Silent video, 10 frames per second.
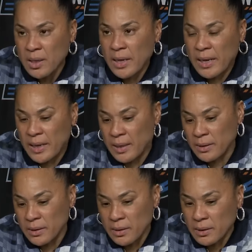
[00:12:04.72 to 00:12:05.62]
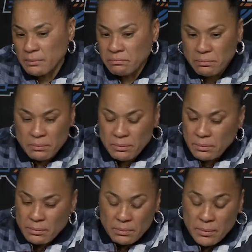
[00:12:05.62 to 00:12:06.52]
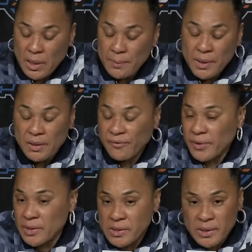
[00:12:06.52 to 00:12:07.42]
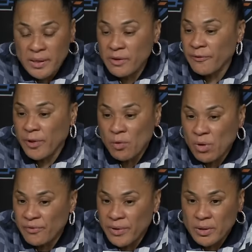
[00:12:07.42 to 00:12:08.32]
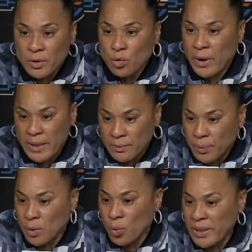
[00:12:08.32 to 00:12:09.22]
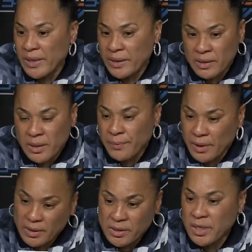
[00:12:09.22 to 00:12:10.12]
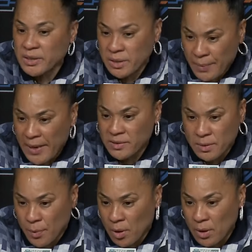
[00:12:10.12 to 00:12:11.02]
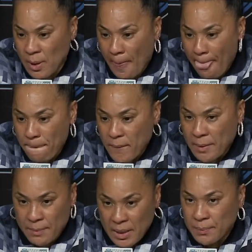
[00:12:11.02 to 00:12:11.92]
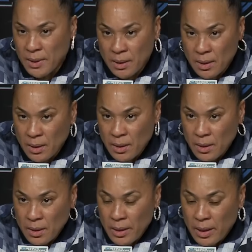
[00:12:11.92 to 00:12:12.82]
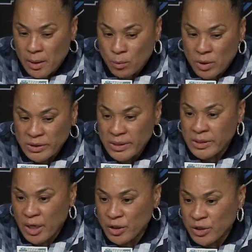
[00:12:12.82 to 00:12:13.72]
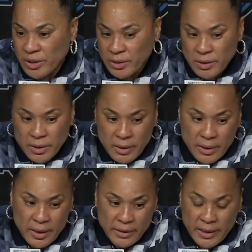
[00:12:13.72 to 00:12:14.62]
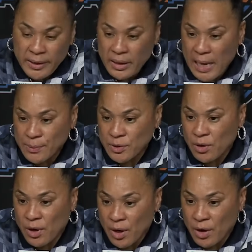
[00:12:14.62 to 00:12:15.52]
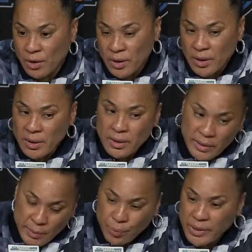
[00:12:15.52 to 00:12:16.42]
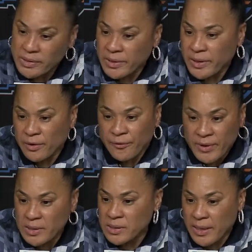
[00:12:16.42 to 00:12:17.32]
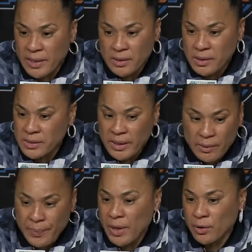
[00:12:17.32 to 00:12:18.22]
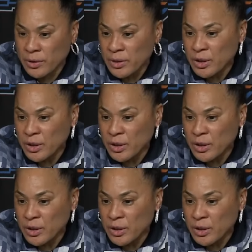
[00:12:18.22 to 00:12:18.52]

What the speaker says: And if it's in the flow of it, great, but we needed Camilla to touch the basketball. And maybe once she touched it and they collapsed on her, let Breezy get her feet set and take a better,